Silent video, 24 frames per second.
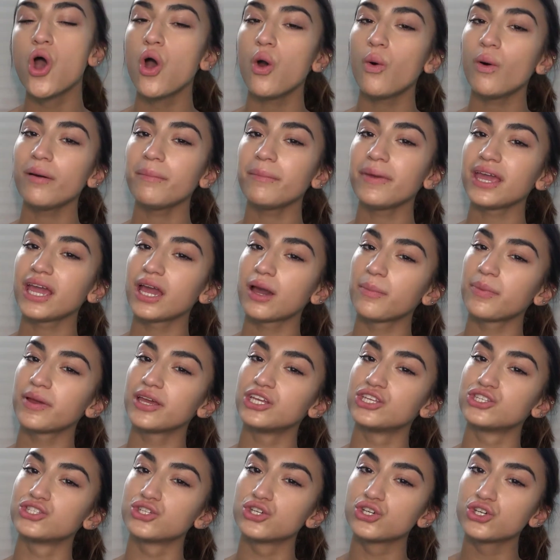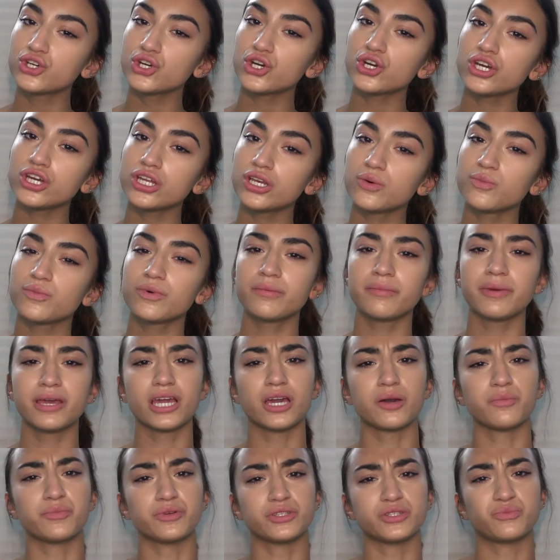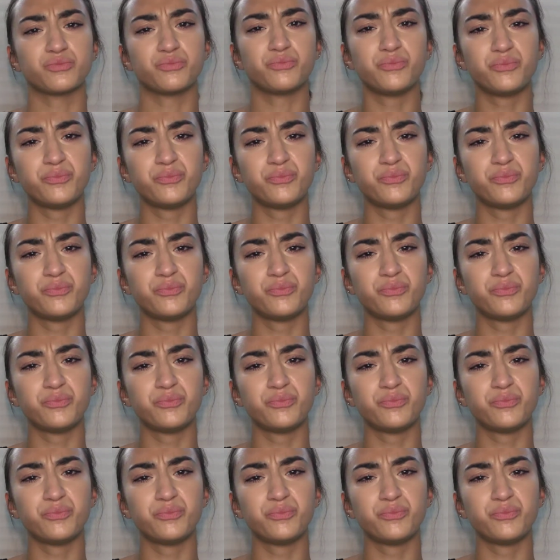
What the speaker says: what makeup is good, what makeup is